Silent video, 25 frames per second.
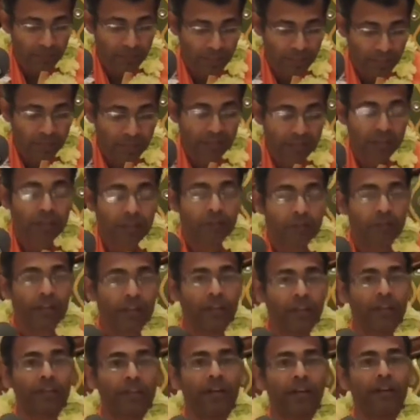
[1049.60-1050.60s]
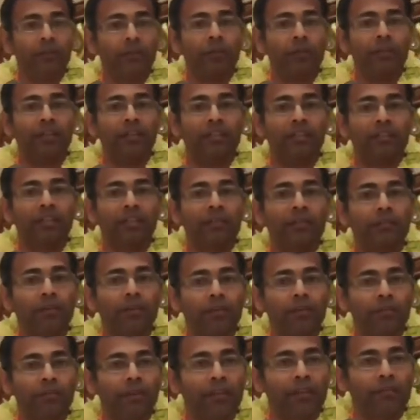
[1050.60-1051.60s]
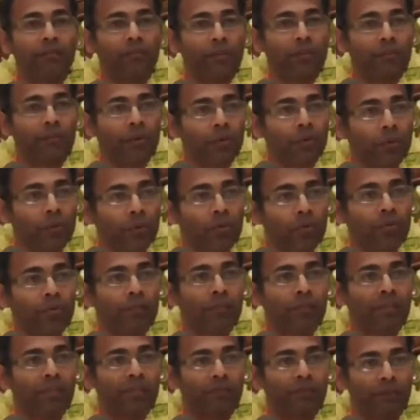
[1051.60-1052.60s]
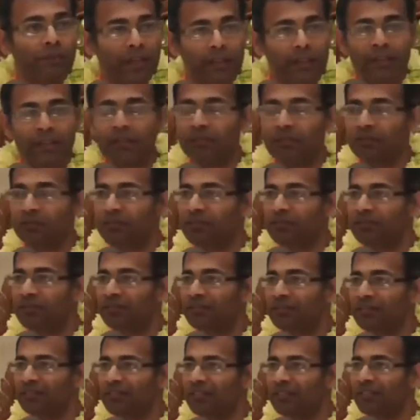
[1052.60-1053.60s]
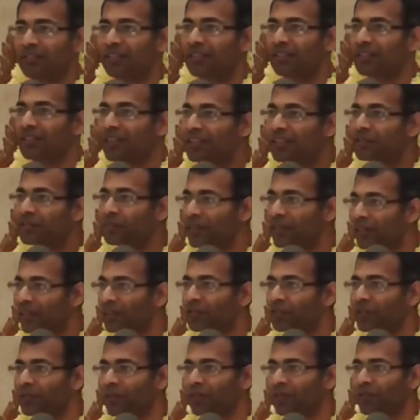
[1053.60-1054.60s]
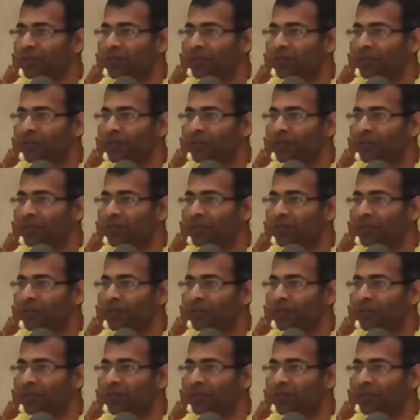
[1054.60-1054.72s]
saying something, we can try to understand Prabhupada from our own perspective. That's mental